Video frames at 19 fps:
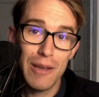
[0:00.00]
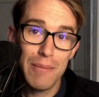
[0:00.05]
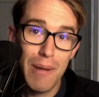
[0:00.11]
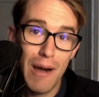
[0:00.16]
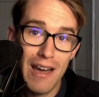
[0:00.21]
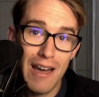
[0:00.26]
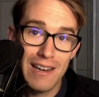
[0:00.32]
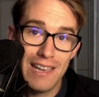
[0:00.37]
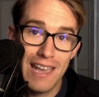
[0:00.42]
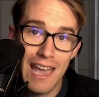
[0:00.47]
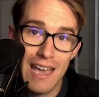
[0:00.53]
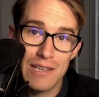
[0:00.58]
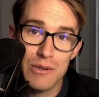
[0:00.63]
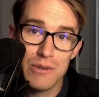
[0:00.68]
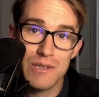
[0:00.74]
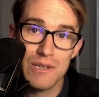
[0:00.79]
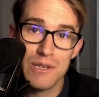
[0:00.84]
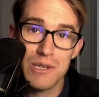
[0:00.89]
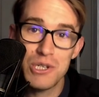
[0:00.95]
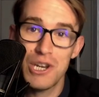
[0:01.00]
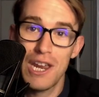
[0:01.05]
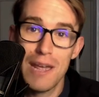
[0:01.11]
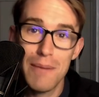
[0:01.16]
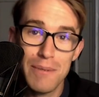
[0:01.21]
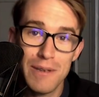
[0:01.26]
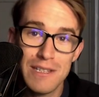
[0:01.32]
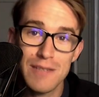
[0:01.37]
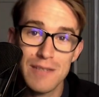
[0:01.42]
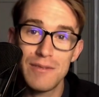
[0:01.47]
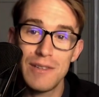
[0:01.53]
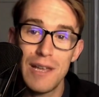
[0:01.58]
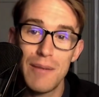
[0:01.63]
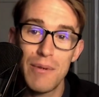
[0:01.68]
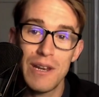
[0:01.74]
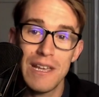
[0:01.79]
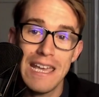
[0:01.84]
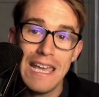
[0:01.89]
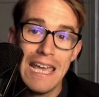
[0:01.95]
podcasters and champions of
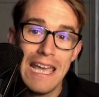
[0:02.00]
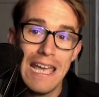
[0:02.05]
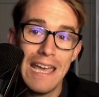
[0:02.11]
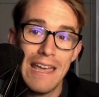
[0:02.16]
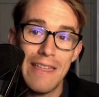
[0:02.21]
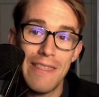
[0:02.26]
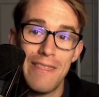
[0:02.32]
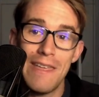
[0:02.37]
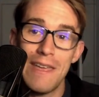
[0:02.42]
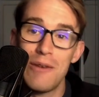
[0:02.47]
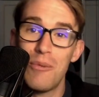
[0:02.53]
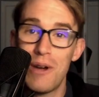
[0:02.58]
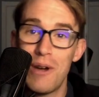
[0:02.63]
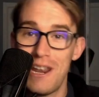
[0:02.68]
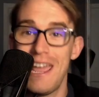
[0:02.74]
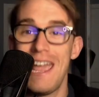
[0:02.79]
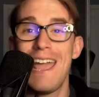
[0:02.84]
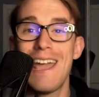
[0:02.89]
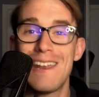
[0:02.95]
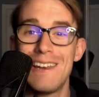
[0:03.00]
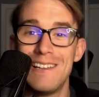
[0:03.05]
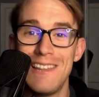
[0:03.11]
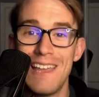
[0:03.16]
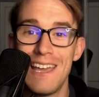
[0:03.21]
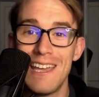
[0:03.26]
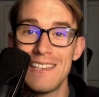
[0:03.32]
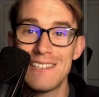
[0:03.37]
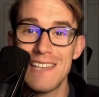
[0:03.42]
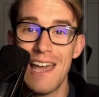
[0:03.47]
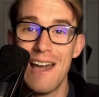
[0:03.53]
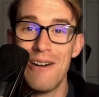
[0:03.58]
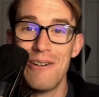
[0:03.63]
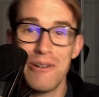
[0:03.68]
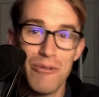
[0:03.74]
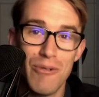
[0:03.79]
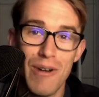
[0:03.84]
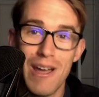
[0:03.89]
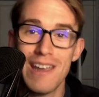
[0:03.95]
liberty than what Hannah lays
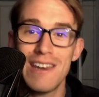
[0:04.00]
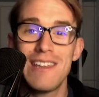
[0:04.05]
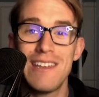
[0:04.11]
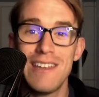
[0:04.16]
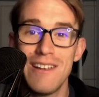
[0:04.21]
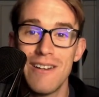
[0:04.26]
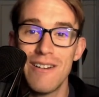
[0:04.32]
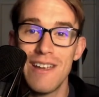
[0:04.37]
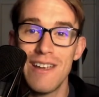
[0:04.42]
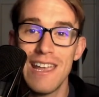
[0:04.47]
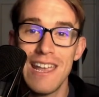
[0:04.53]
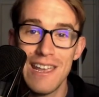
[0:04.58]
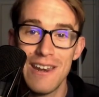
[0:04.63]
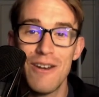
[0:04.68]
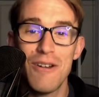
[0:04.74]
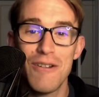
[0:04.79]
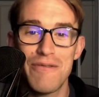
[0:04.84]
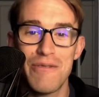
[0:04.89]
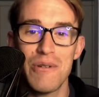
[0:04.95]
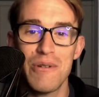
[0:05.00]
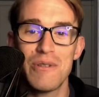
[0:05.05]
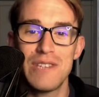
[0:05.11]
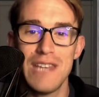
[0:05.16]
out right here in her first